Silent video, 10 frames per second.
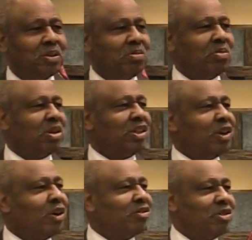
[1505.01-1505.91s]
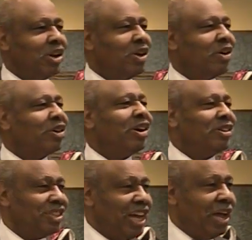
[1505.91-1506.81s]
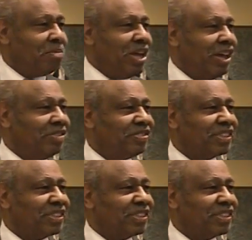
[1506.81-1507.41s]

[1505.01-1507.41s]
been with the Lord for a long, long time now